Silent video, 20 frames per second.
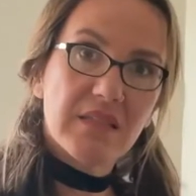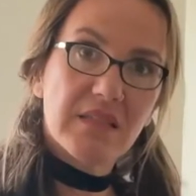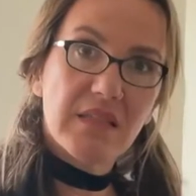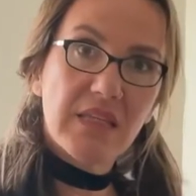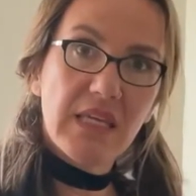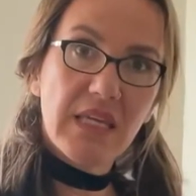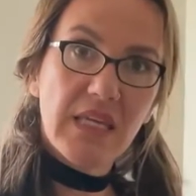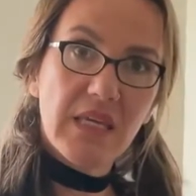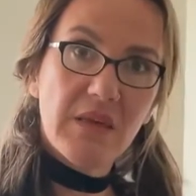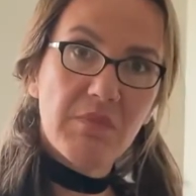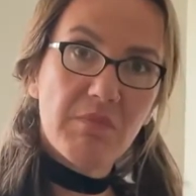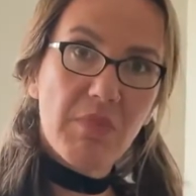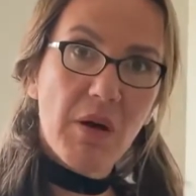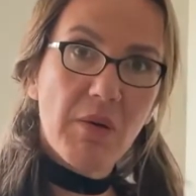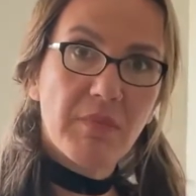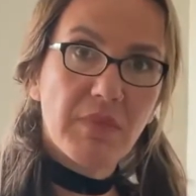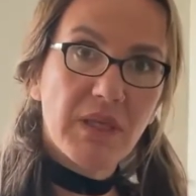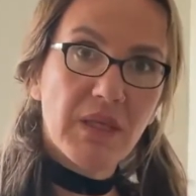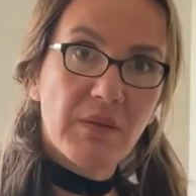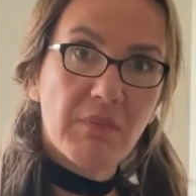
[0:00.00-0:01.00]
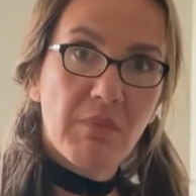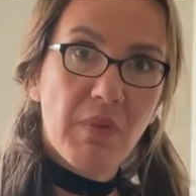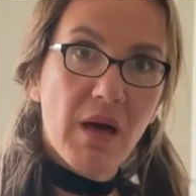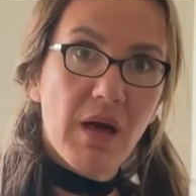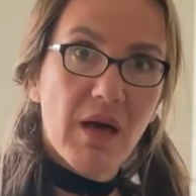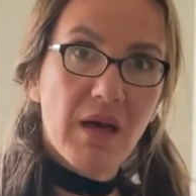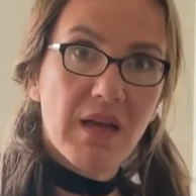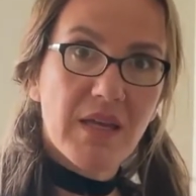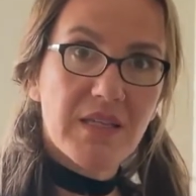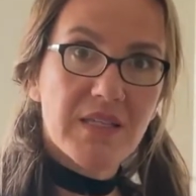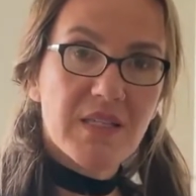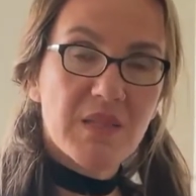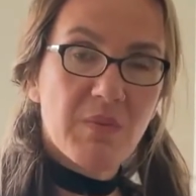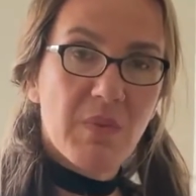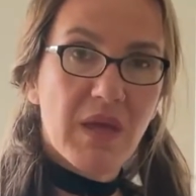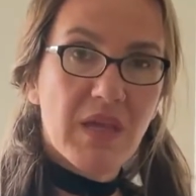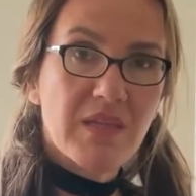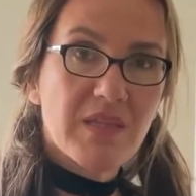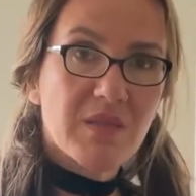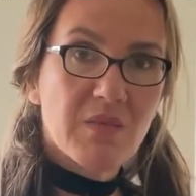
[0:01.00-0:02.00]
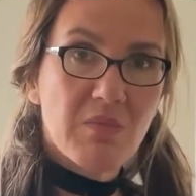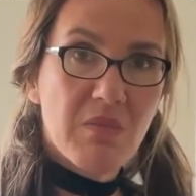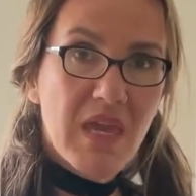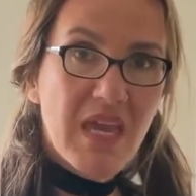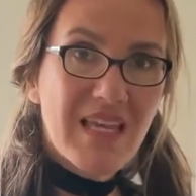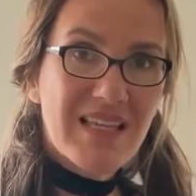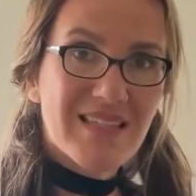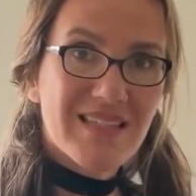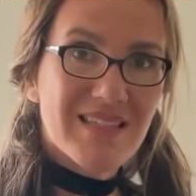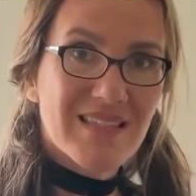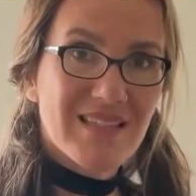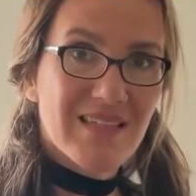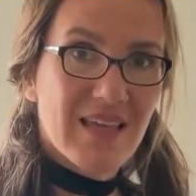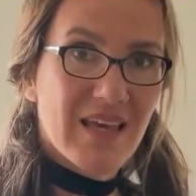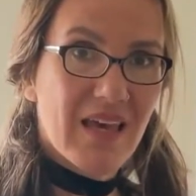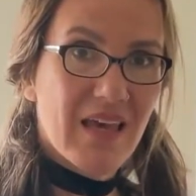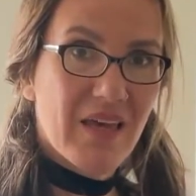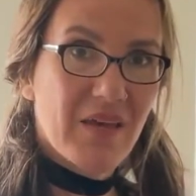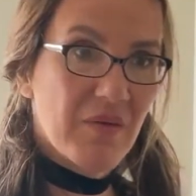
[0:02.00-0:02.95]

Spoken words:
the pumpkin pie spice mix,